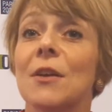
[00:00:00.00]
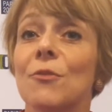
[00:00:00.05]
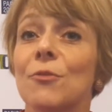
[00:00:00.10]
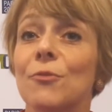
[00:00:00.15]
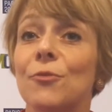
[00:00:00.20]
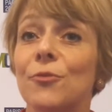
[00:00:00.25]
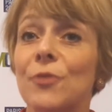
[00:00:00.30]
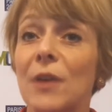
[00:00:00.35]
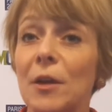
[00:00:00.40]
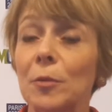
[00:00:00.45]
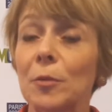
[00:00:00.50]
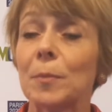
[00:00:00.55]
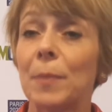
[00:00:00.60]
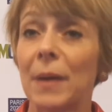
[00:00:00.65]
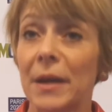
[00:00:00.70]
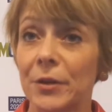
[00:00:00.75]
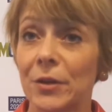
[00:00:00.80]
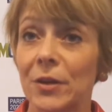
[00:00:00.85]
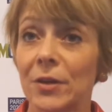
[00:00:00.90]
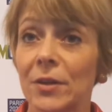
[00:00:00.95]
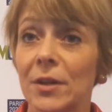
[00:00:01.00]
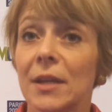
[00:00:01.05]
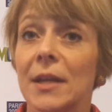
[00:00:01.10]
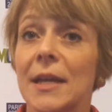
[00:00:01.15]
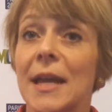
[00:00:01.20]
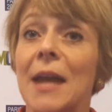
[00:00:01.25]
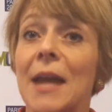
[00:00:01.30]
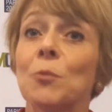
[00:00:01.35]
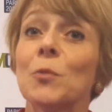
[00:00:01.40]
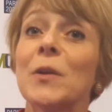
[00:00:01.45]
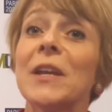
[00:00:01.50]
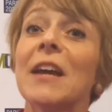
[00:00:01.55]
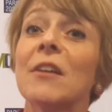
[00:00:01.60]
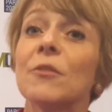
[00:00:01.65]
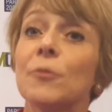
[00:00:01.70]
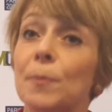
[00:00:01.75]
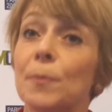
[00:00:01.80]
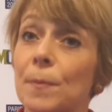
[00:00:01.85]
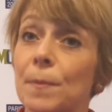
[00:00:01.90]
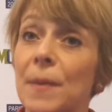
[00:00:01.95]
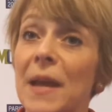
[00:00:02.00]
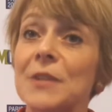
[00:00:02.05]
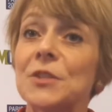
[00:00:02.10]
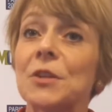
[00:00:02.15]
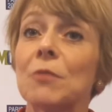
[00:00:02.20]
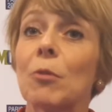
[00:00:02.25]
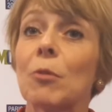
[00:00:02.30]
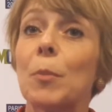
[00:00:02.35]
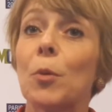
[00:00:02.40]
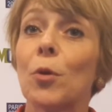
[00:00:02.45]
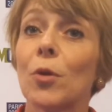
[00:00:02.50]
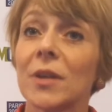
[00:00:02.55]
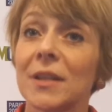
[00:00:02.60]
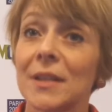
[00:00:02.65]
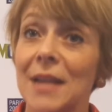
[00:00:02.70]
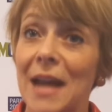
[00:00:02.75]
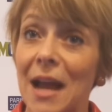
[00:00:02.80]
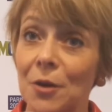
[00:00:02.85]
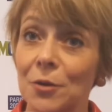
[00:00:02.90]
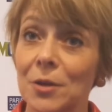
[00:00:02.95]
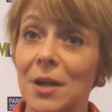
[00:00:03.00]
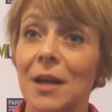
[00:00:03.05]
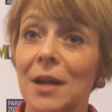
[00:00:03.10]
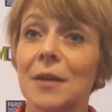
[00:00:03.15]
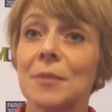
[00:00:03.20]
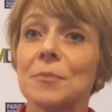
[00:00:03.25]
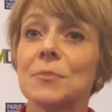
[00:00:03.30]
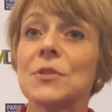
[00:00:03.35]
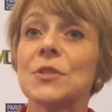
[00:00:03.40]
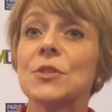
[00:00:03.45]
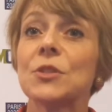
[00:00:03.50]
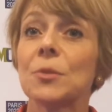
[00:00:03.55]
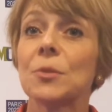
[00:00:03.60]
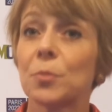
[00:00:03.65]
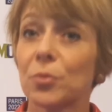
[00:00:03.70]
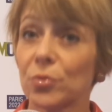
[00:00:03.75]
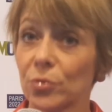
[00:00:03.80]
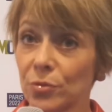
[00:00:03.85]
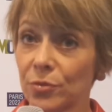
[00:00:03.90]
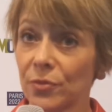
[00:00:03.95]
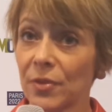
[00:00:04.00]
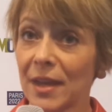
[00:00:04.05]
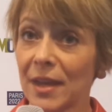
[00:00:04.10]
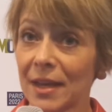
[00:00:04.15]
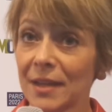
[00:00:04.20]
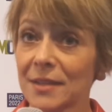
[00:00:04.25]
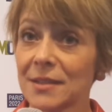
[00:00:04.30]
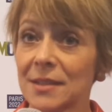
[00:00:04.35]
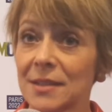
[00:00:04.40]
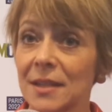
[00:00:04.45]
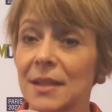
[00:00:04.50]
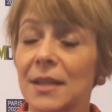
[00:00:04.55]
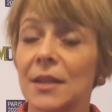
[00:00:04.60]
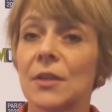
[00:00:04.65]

felt better, and we have patient-reported outcomes to prove that.